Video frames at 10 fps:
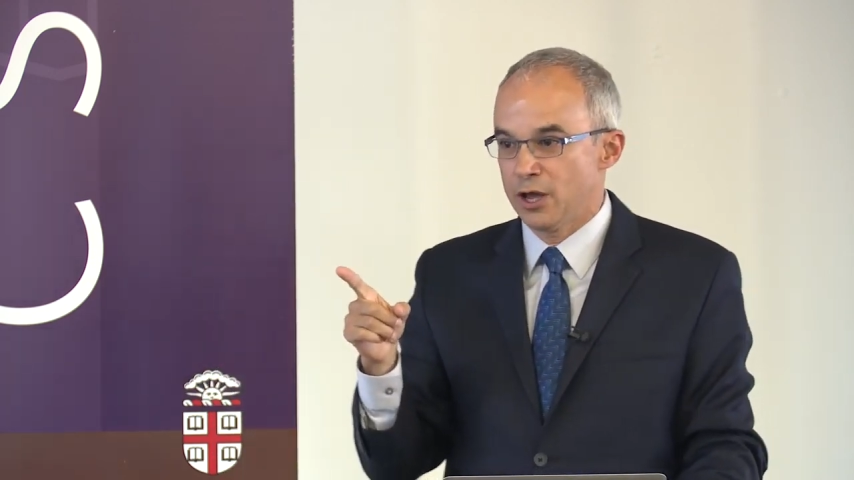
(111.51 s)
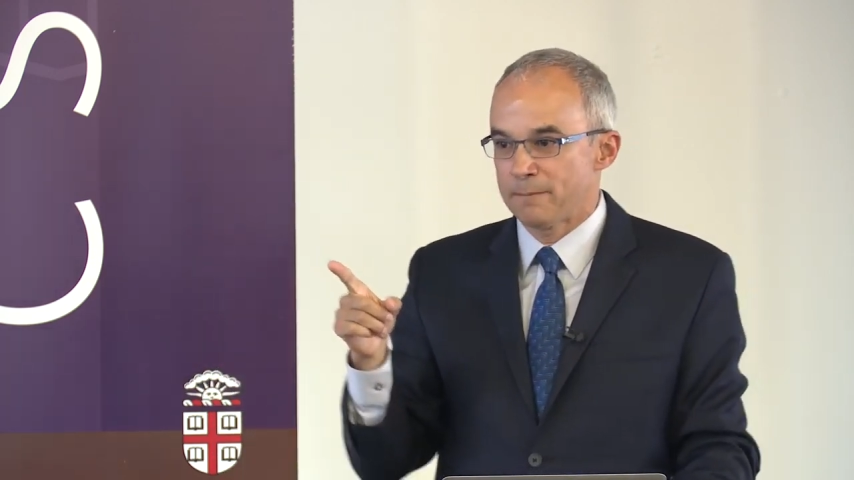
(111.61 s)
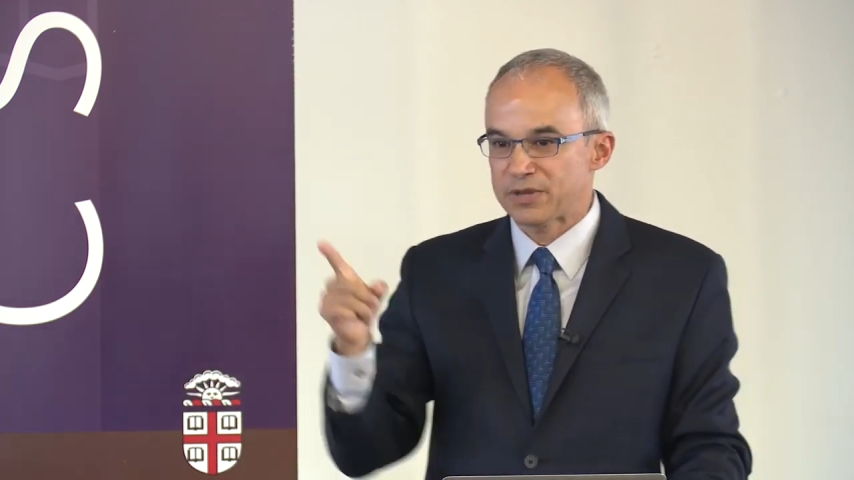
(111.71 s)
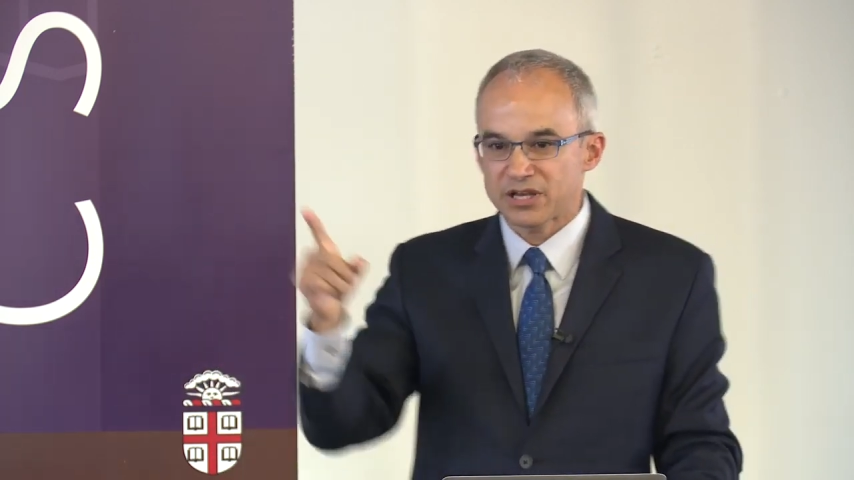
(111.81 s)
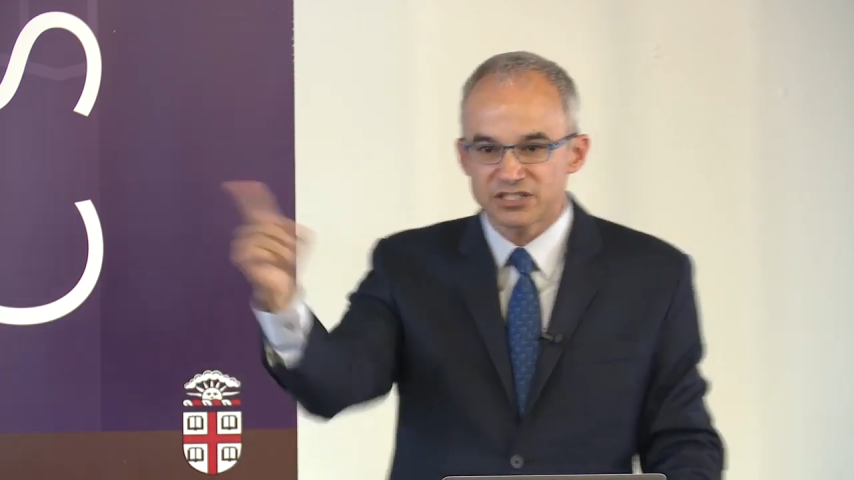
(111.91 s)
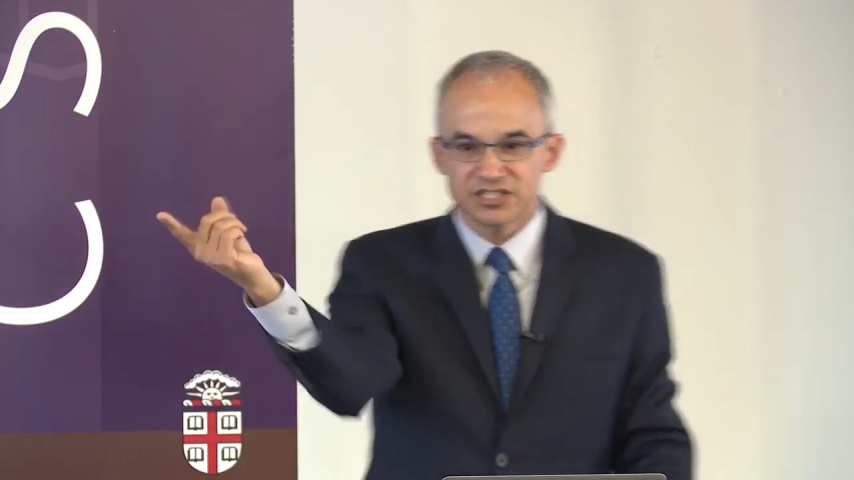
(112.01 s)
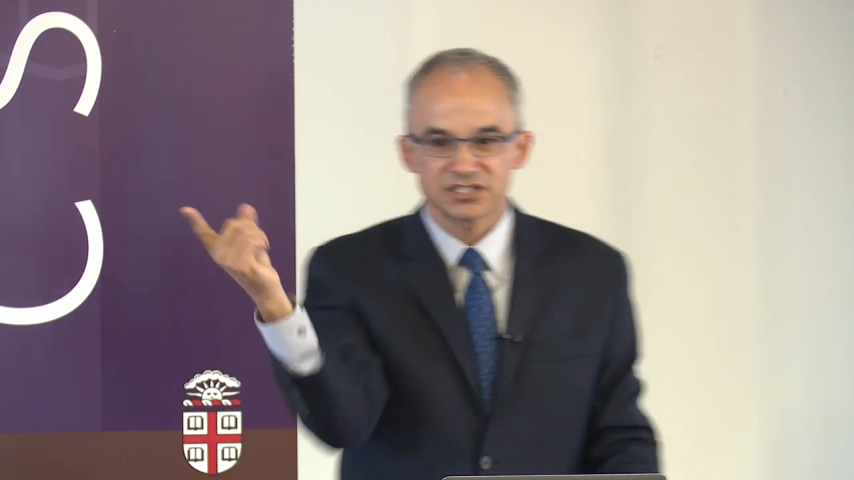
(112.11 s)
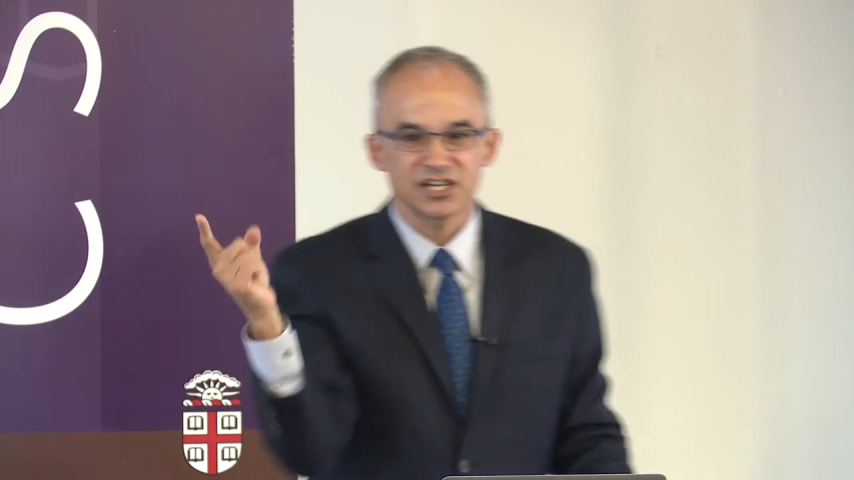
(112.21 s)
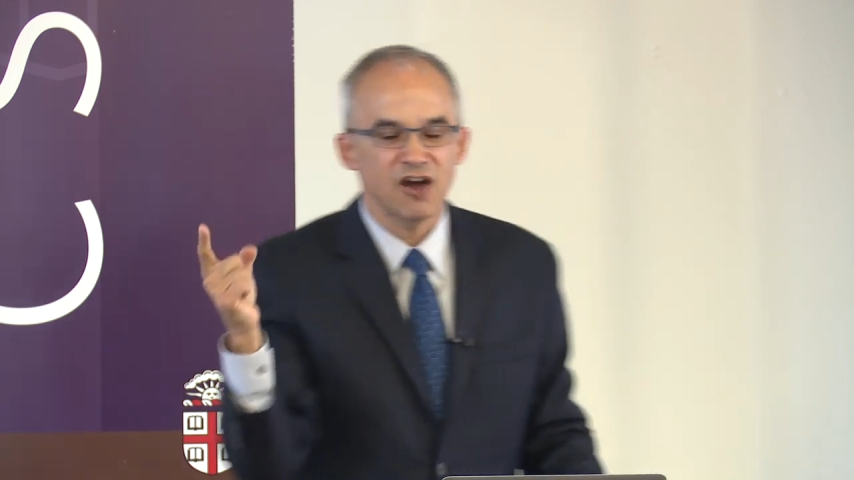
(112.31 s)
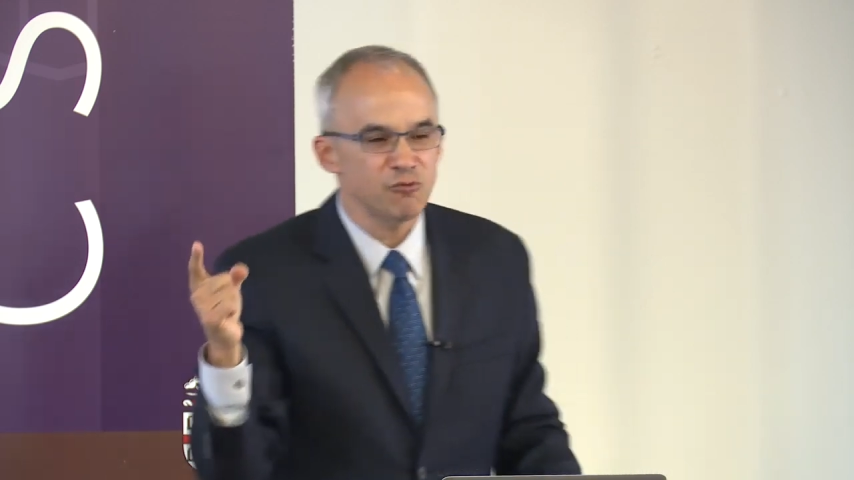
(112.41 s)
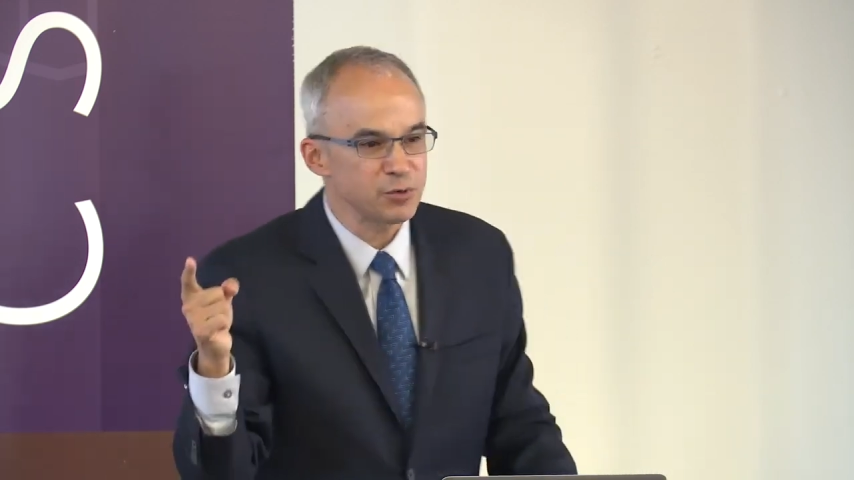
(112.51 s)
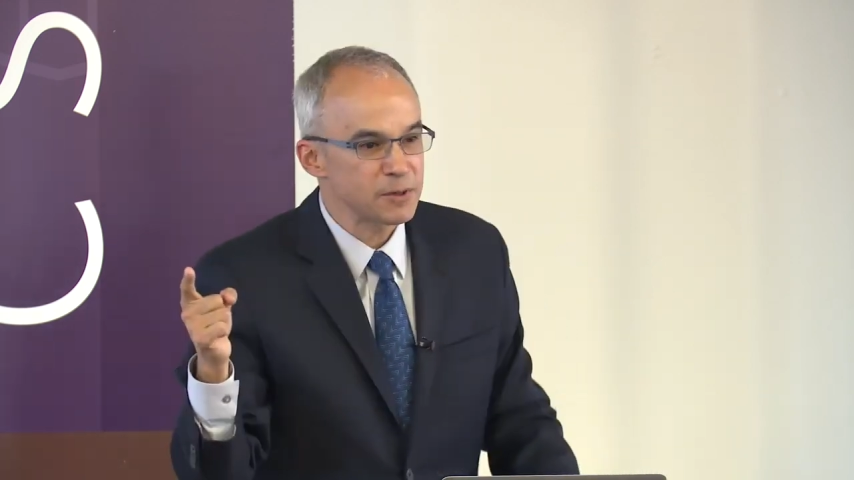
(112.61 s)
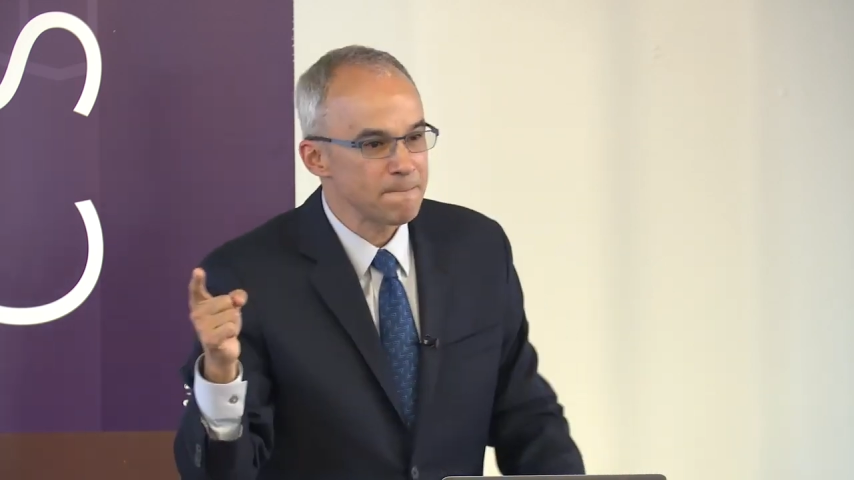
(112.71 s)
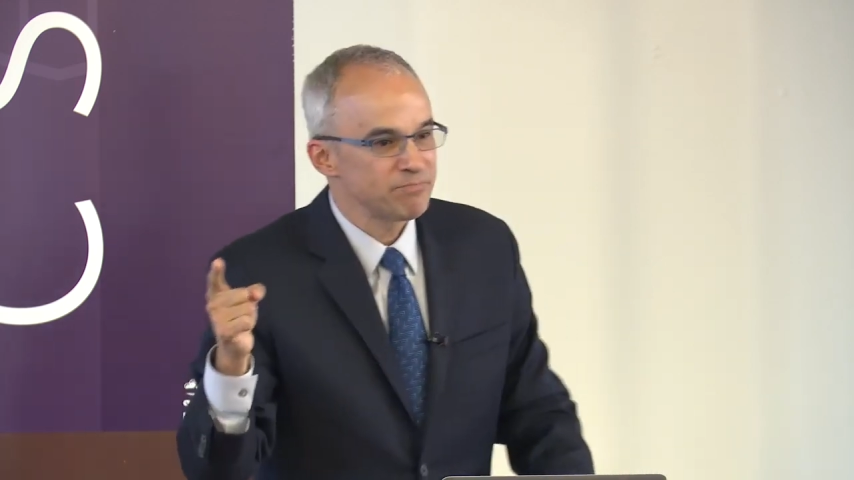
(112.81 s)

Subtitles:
Because it's government